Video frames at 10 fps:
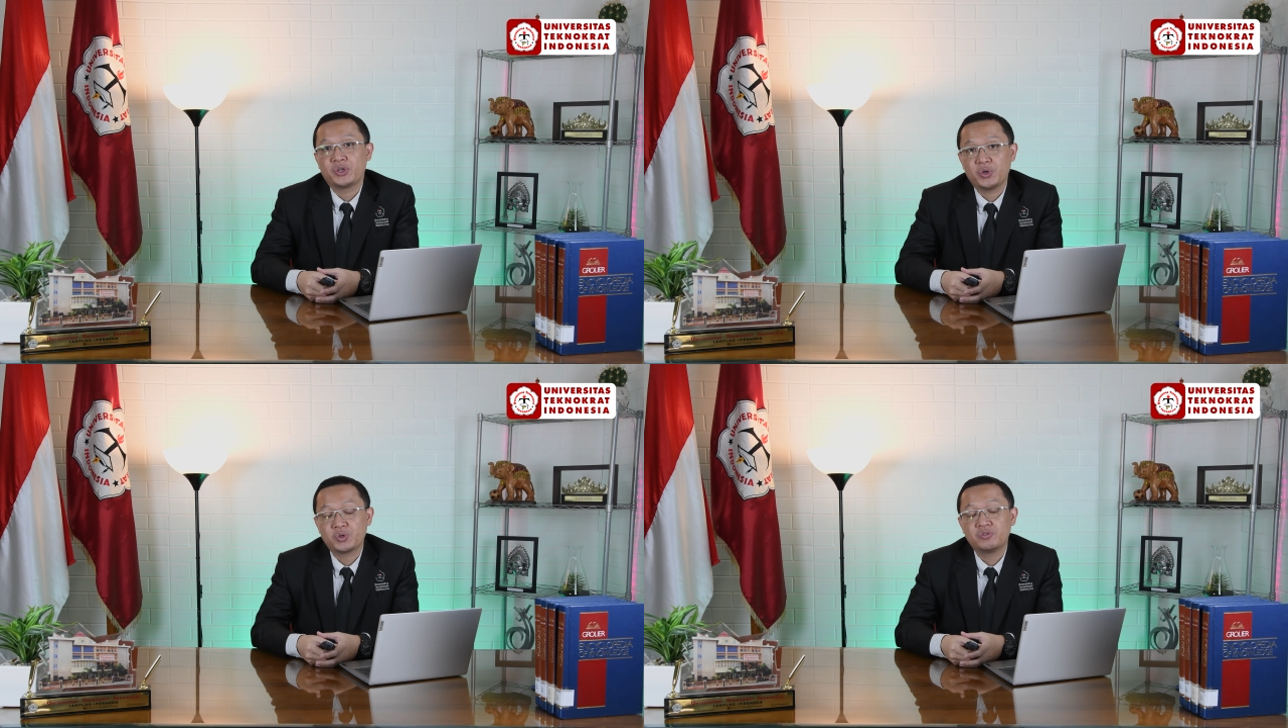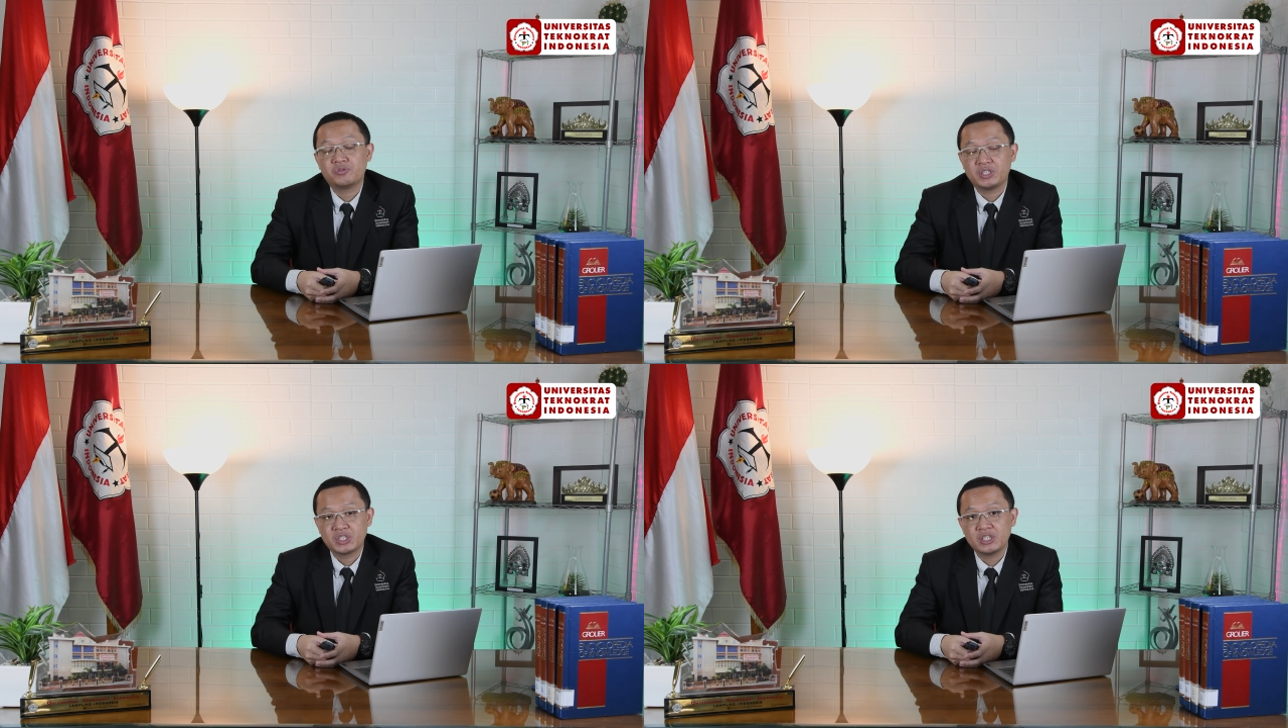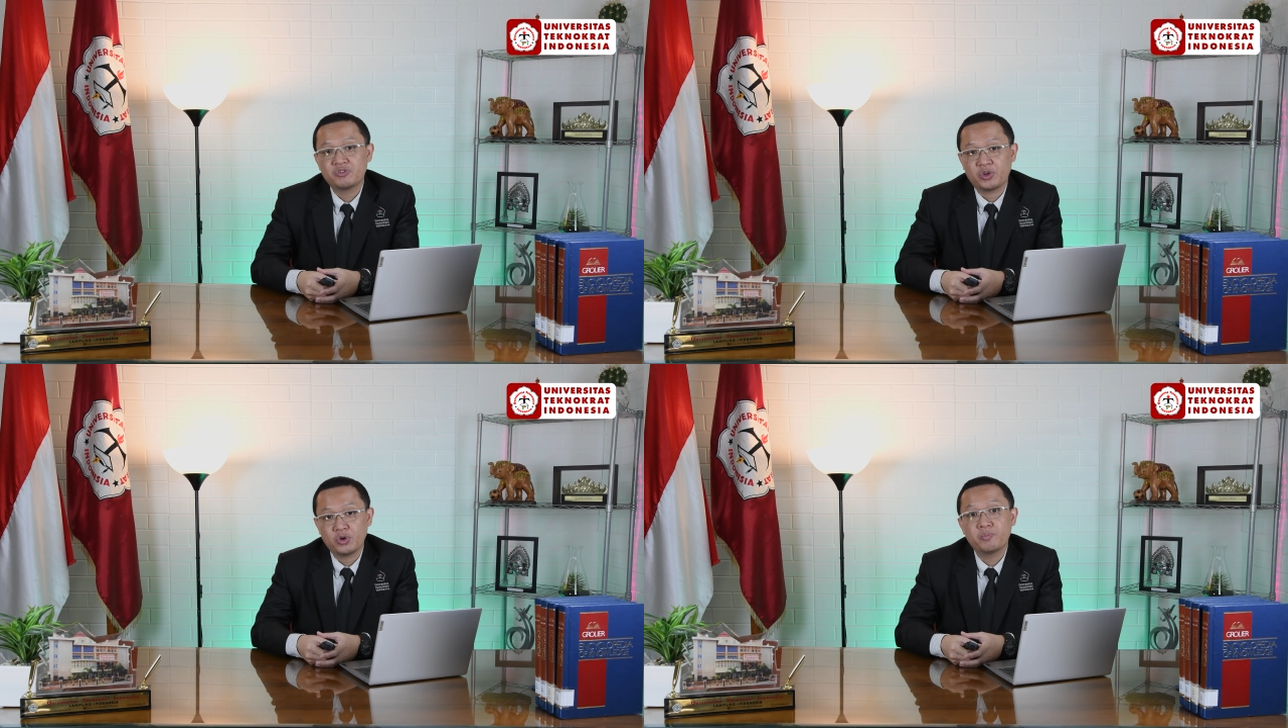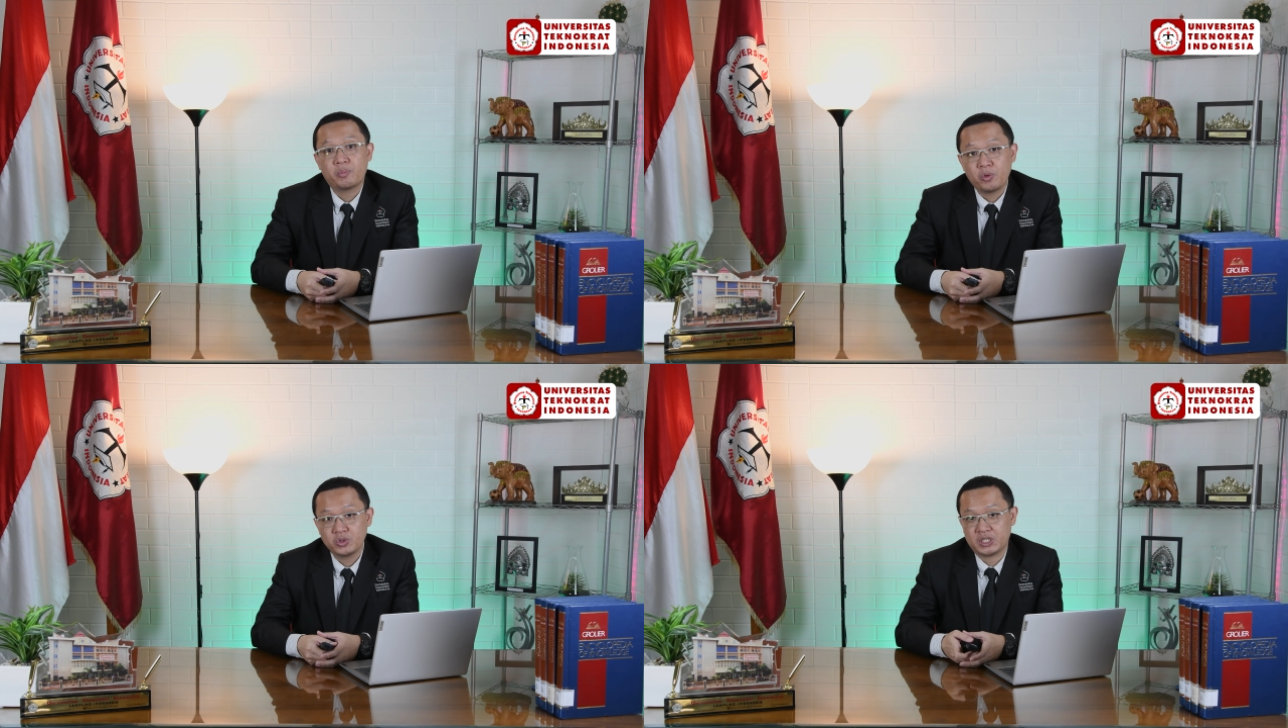your research for your
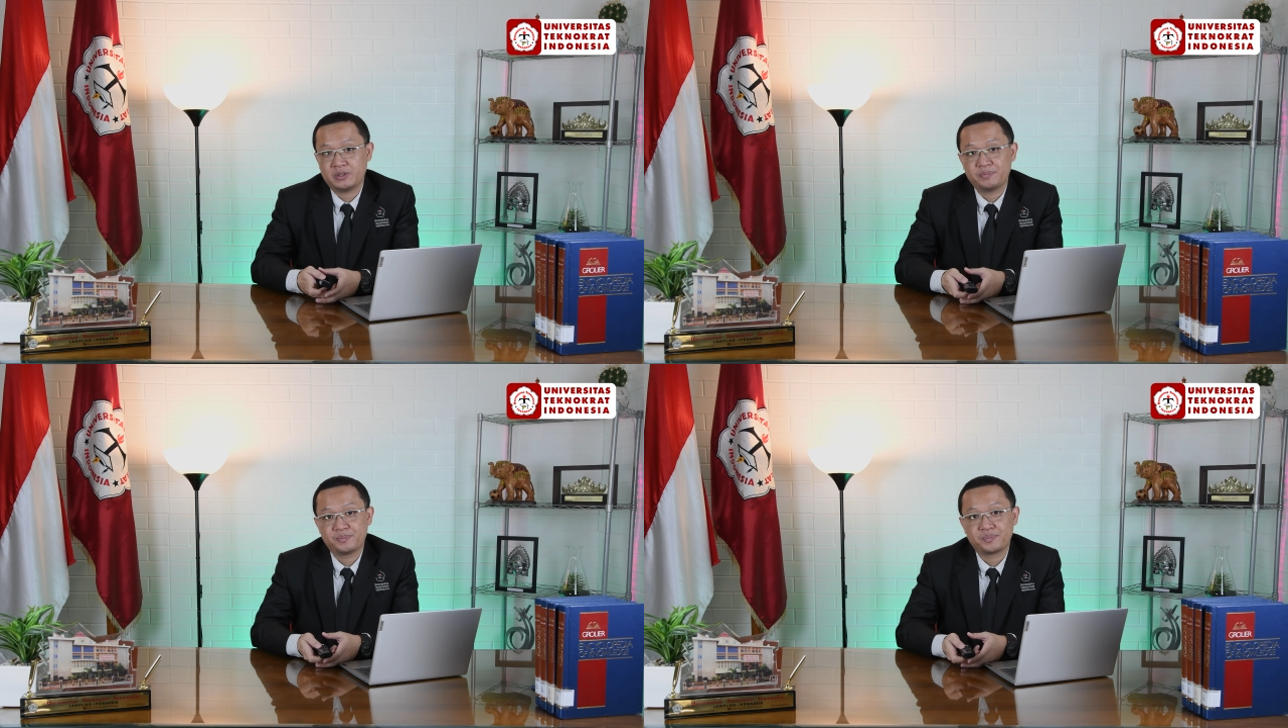proposal.